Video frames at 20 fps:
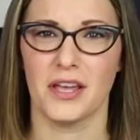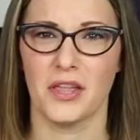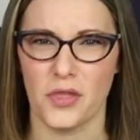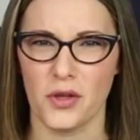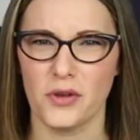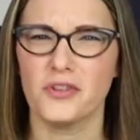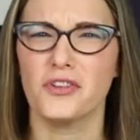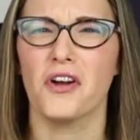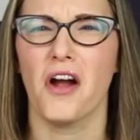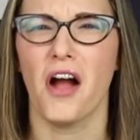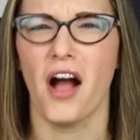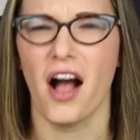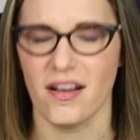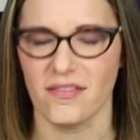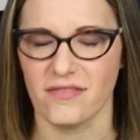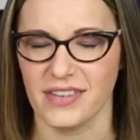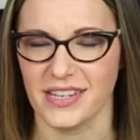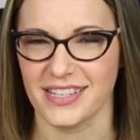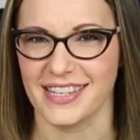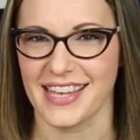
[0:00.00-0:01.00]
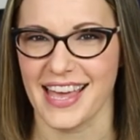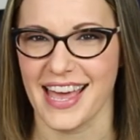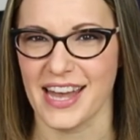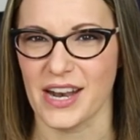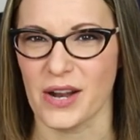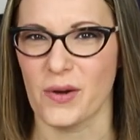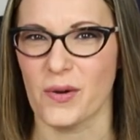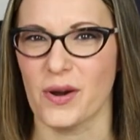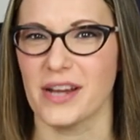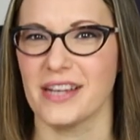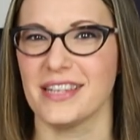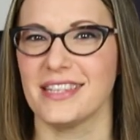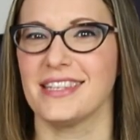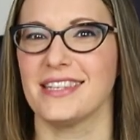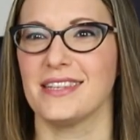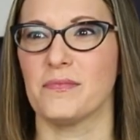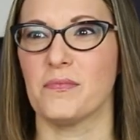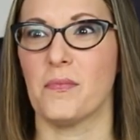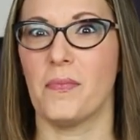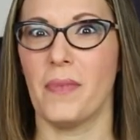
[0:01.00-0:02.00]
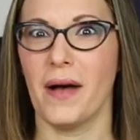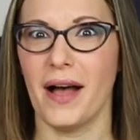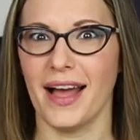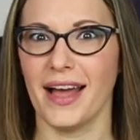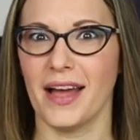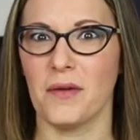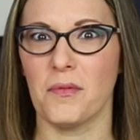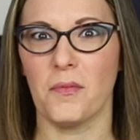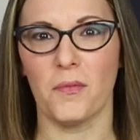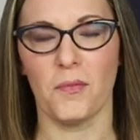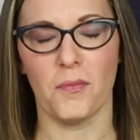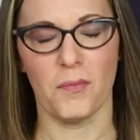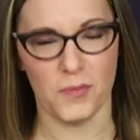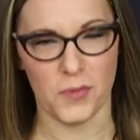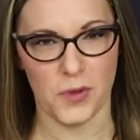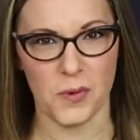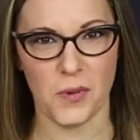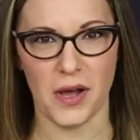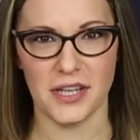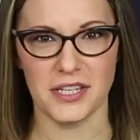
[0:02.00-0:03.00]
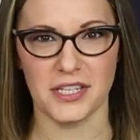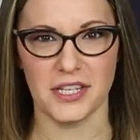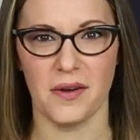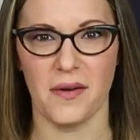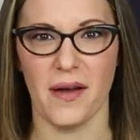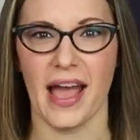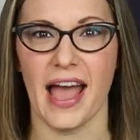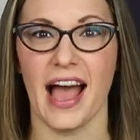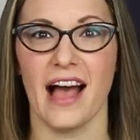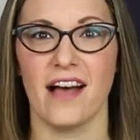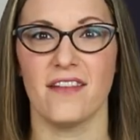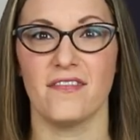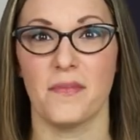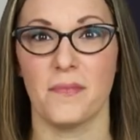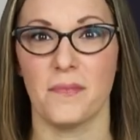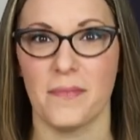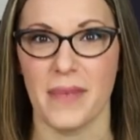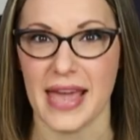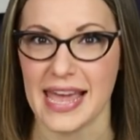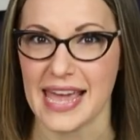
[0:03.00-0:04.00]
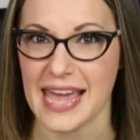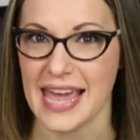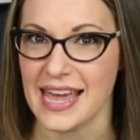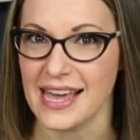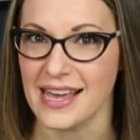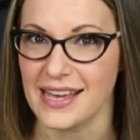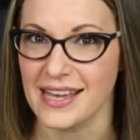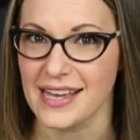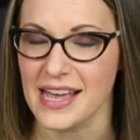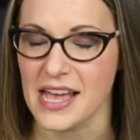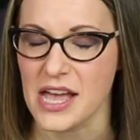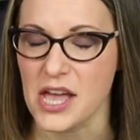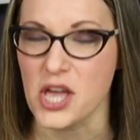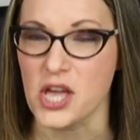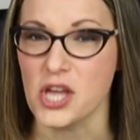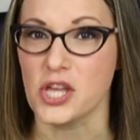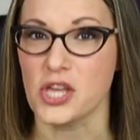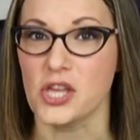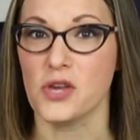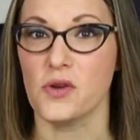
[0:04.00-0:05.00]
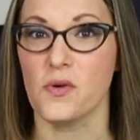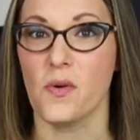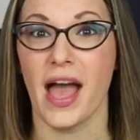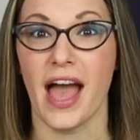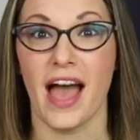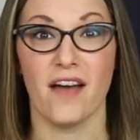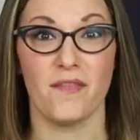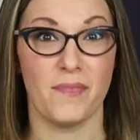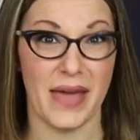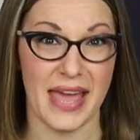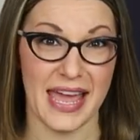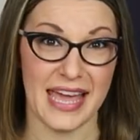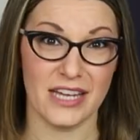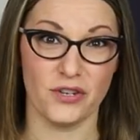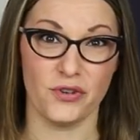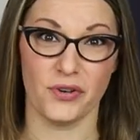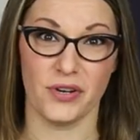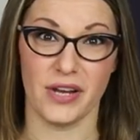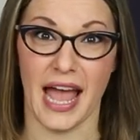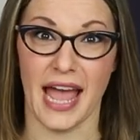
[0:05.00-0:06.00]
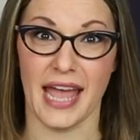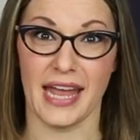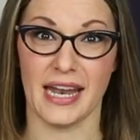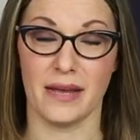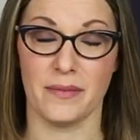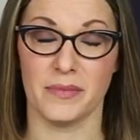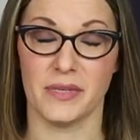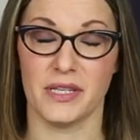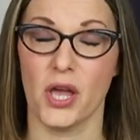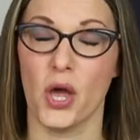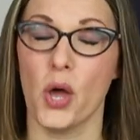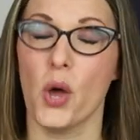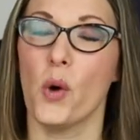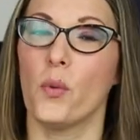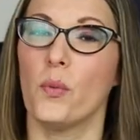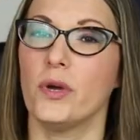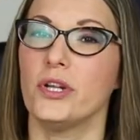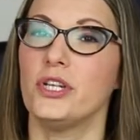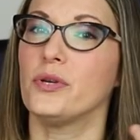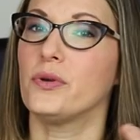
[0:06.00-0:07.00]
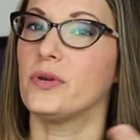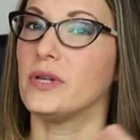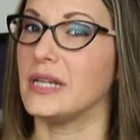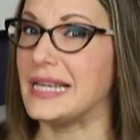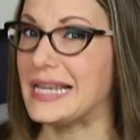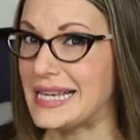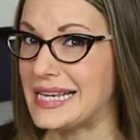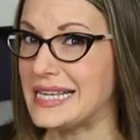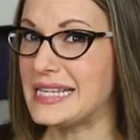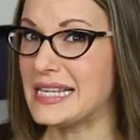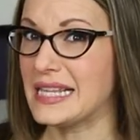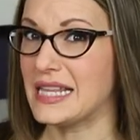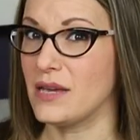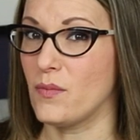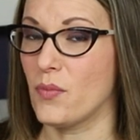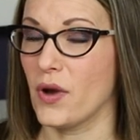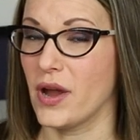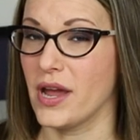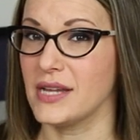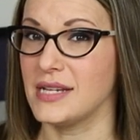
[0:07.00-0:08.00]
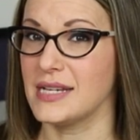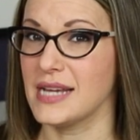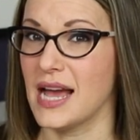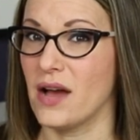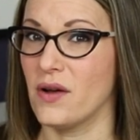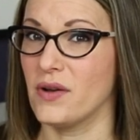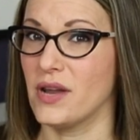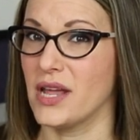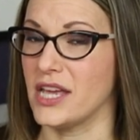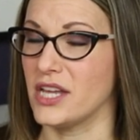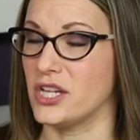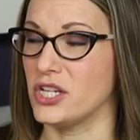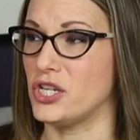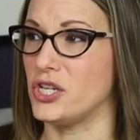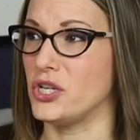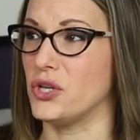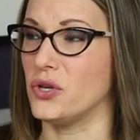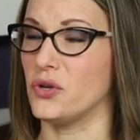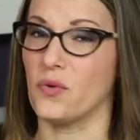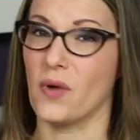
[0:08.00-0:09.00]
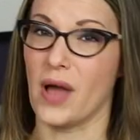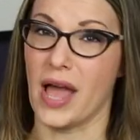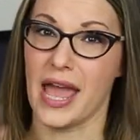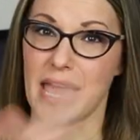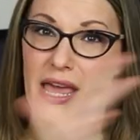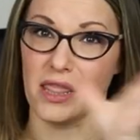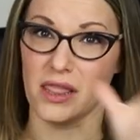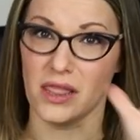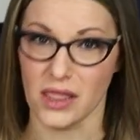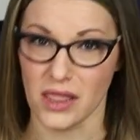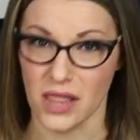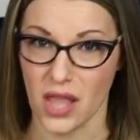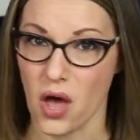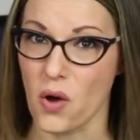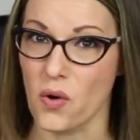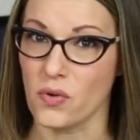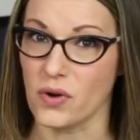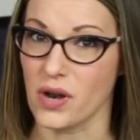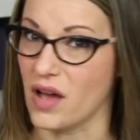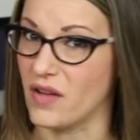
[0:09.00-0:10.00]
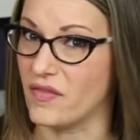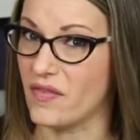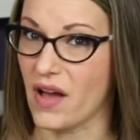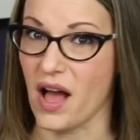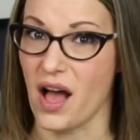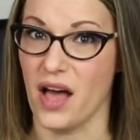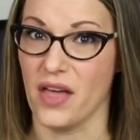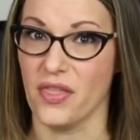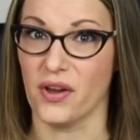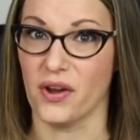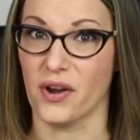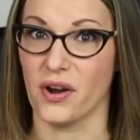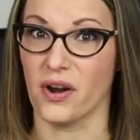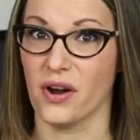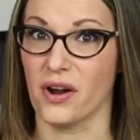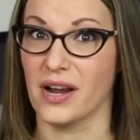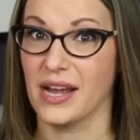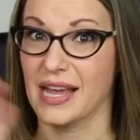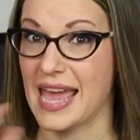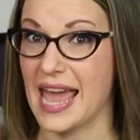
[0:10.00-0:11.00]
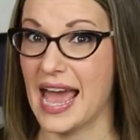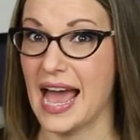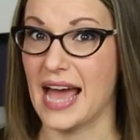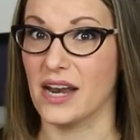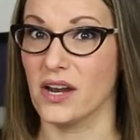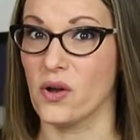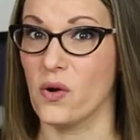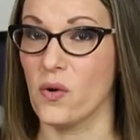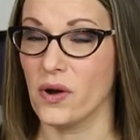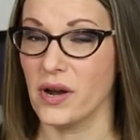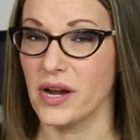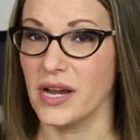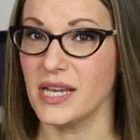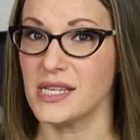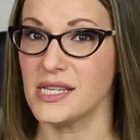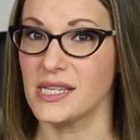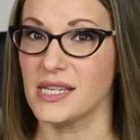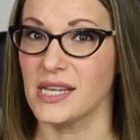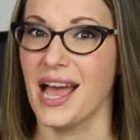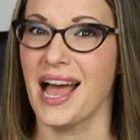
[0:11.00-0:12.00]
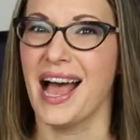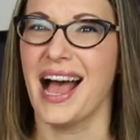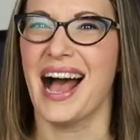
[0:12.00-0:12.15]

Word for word: Those are obvious categories. But you also have baking. You have pantry items, which you can easily break down into a load of other categories.